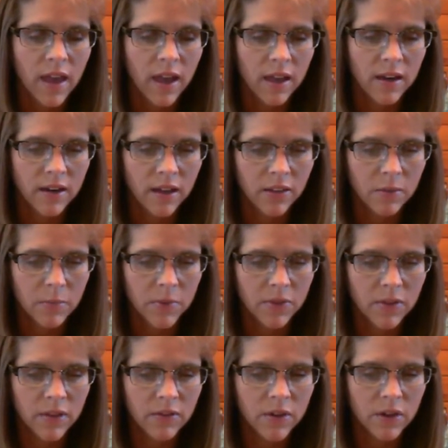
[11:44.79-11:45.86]
and nothing but the
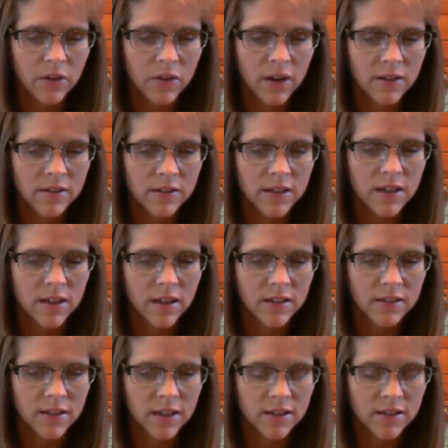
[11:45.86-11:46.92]
living Christ in
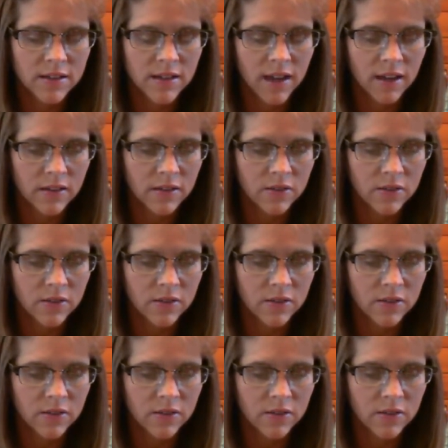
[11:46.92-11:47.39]
us can detect